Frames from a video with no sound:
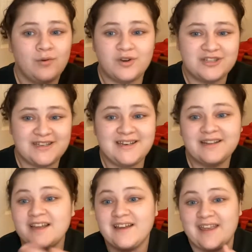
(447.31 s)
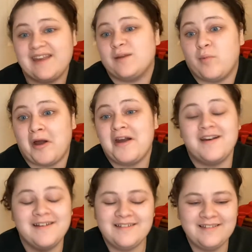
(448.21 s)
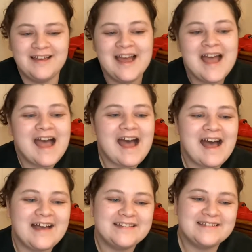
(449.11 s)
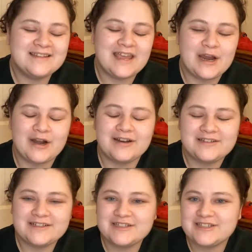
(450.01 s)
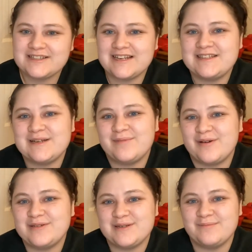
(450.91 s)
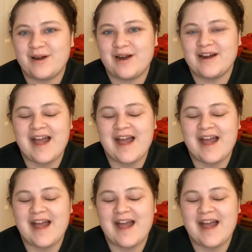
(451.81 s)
or just eat it like a candy bar. They are a delicious tasting protein bar,